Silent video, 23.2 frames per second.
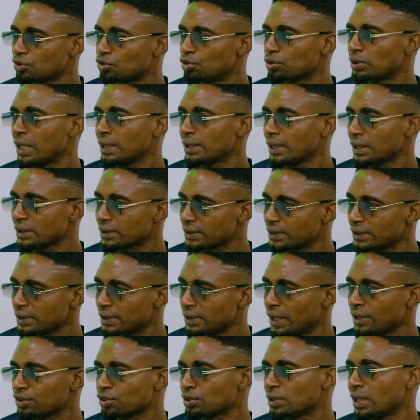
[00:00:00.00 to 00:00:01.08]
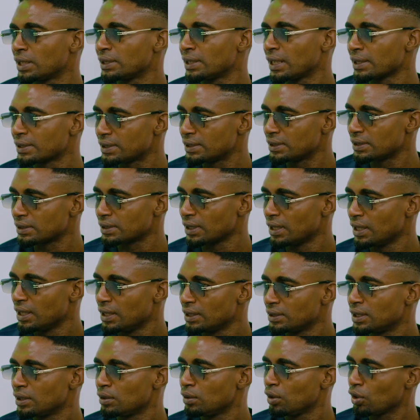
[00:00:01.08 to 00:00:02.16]
2003 and 2006.
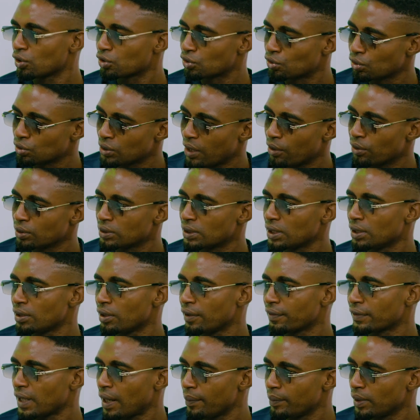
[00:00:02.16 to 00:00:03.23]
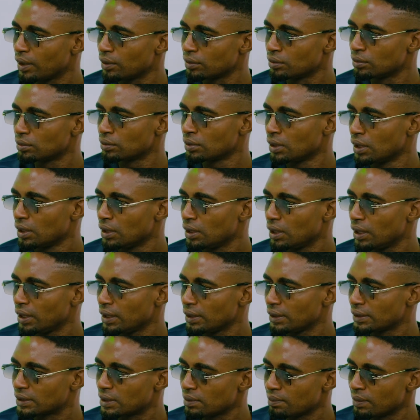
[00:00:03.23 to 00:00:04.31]
They lost to Yaoundé of Cameroon,
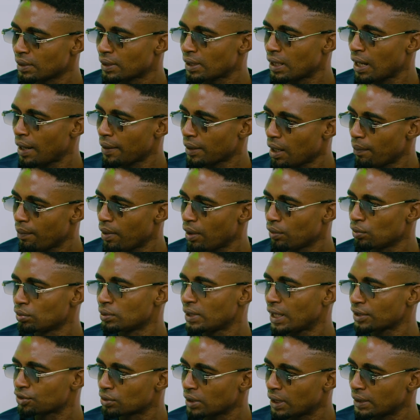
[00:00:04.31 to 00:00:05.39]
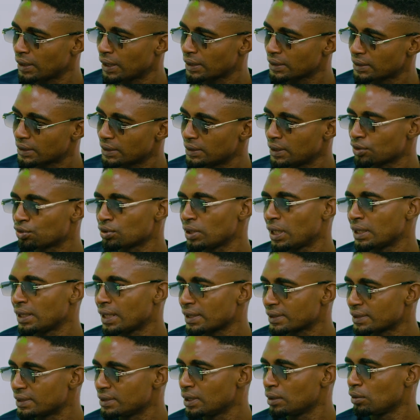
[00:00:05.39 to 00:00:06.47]
a team in Cameroon, that 2003. The
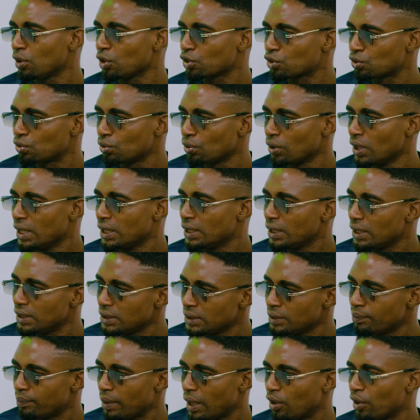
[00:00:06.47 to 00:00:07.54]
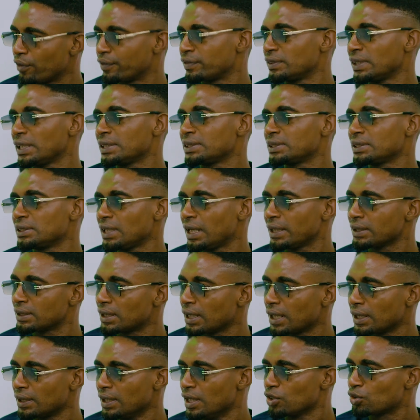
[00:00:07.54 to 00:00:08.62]
2006, they lost to Eyimba of Nigeria
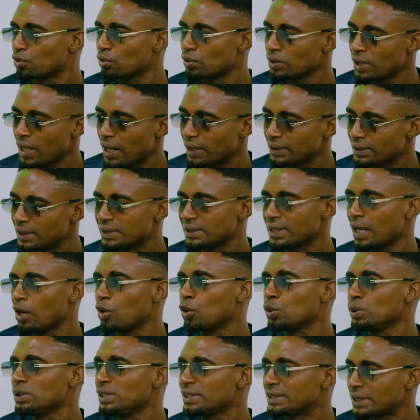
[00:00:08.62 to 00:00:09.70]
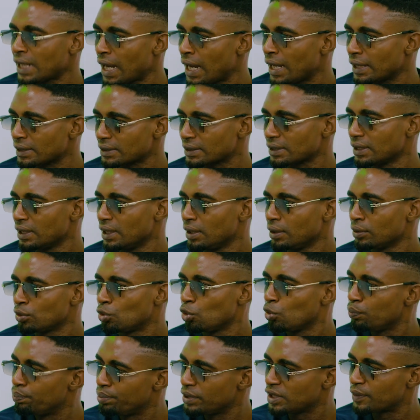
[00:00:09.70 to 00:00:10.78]
there. So now this is their only chance
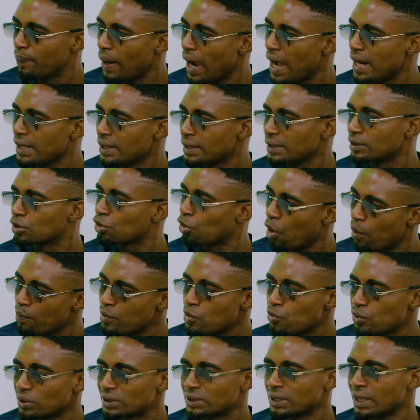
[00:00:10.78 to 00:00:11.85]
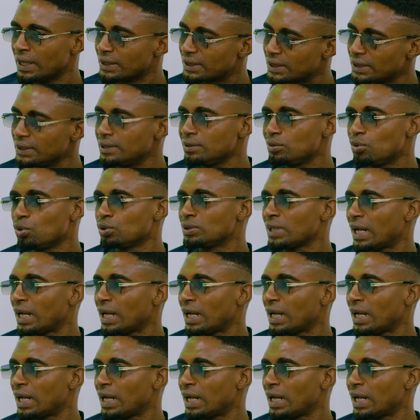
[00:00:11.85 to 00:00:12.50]
to beat Pirates, coming with 3 goals